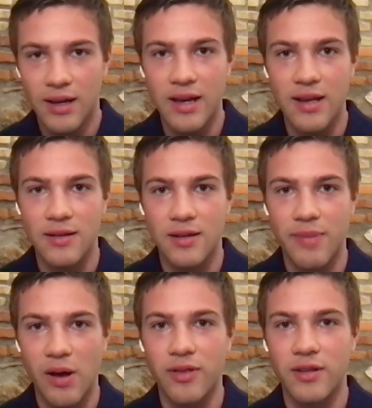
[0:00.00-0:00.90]
is
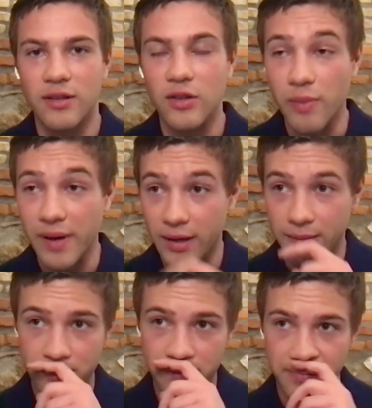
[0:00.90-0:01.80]
about the
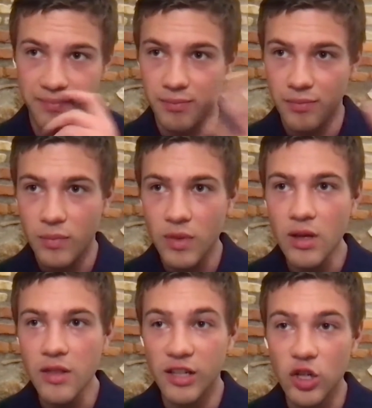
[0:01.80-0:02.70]

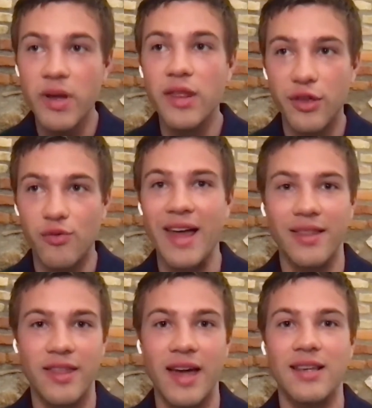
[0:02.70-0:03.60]
looming
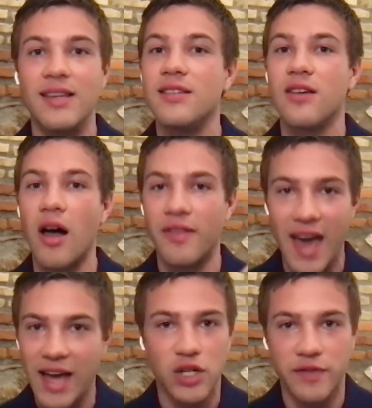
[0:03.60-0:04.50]
threat that he's on
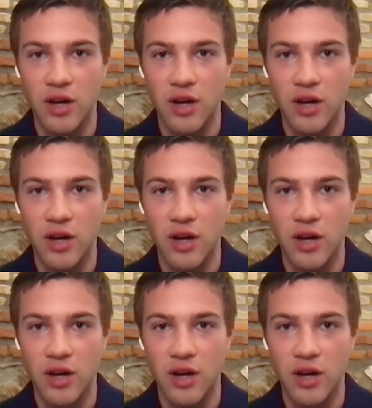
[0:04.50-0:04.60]
the edge of